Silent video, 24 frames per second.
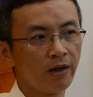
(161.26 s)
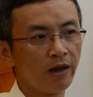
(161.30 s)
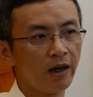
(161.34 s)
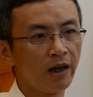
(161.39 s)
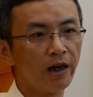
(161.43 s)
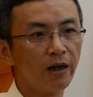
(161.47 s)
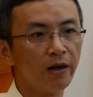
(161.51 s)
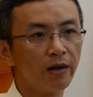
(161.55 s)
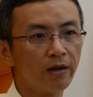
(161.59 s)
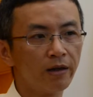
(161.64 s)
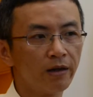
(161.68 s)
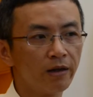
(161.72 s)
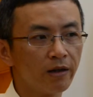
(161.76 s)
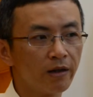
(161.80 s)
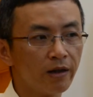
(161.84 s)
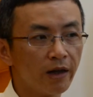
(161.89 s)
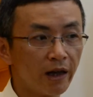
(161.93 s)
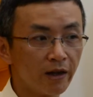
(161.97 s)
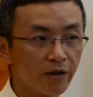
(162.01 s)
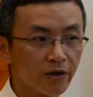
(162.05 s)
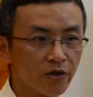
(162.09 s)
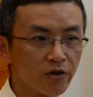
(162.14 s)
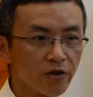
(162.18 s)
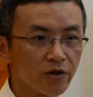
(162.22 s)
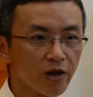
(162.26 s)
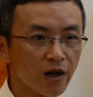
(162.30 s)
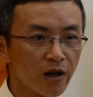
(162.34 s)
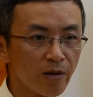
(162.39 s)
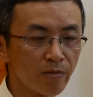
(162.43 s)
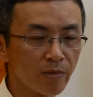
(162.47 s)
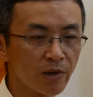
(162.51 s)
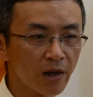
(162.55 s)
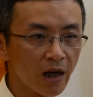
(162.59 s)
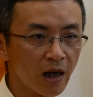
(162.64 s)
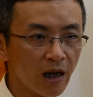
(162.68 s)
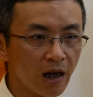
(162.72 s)
and at the
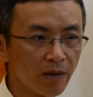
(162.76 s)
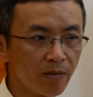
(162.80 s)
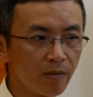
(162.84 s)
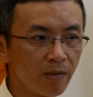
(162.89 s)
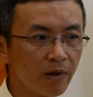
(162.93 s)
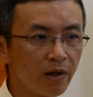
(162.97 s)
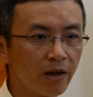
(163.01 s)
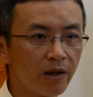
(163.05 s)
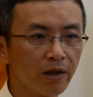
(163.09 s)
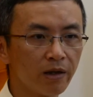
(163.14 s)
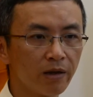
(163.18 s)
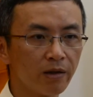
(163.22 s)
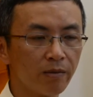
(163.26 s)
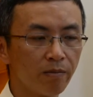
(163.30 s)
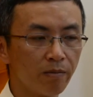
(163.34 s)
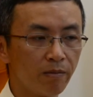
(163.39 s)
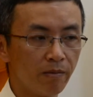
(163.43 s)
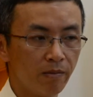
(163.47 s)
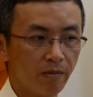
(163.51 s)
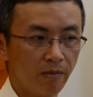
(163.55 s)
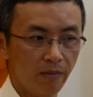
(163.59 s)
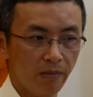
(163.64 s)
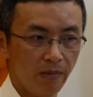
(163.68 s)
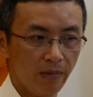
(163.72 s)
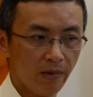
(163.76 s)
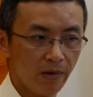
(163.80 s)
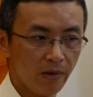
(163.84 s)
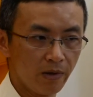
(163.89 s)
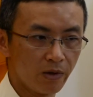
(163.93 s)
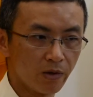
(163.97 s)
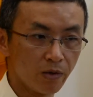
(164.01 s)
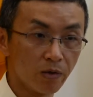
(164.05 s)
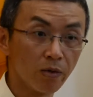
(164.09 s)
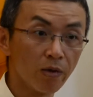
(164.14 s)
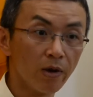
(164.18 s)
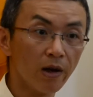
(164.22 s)
same time
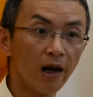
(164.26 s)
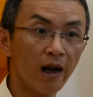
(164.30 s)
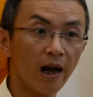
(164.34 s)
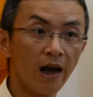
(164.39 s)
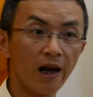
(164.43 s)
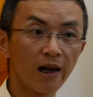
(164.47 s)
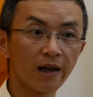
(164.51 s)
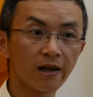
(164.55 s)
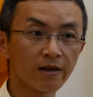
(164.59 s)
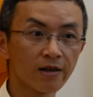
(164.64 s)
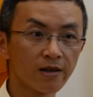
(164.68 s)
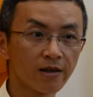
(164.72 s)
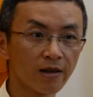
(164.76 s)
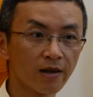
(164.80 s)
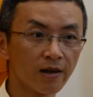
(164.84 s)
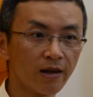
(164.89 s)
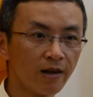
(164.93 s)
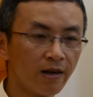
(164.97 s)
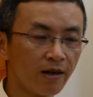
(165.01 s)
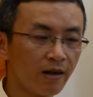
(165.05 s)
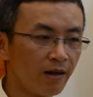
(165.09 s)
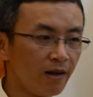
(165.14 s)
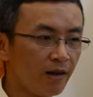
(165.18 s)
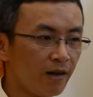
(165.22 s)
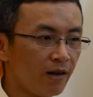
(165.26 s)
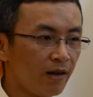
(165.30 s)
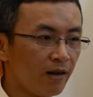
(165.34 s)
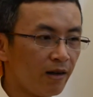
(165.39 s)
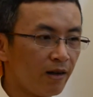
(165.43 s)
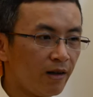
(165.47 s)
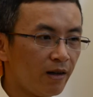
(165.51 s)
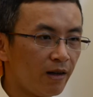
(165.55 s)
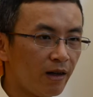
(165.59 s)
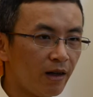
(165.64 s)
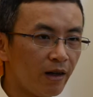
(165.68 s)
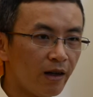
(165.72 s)
you relax
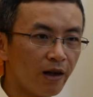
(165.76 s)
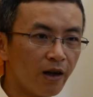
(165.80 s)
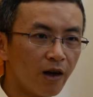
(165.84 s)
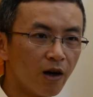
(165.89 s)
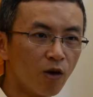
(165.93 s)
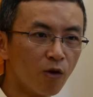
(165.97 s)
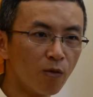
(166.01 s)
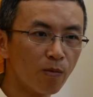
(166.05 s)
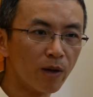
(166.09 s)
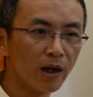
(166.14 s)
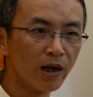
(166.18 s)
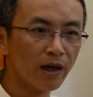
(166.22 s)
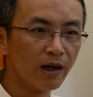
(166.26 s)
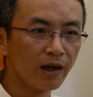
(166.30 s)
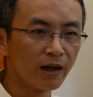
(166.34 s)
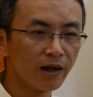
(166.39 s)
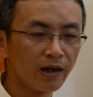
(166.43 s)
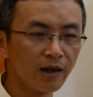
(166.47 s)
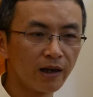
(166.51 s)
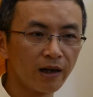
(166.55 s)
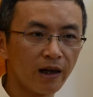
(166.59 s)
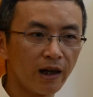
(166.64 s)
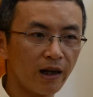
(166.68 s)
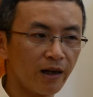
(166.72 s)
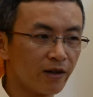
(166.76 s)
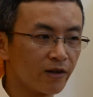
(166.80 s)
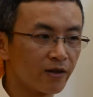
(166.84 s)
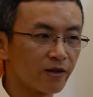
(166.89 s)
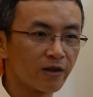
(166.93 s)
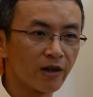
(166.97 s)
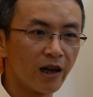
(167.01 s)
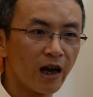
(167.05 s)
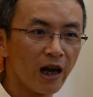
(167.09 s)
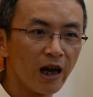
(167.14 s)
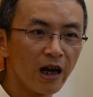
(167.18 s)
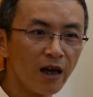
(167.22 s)
and opening and
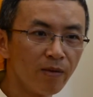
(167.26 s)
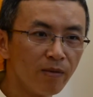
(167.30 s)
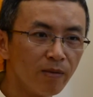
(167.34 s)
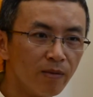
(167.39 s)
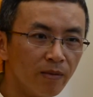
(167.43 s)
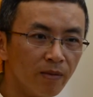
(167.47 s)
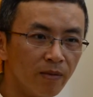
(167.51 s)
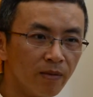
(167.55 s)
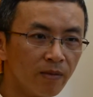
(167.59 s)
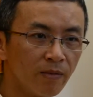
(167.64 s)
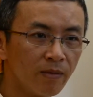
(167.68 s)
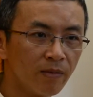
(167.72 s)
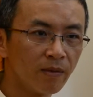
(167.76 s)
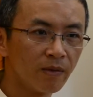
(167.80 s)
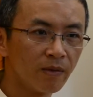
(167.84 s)
same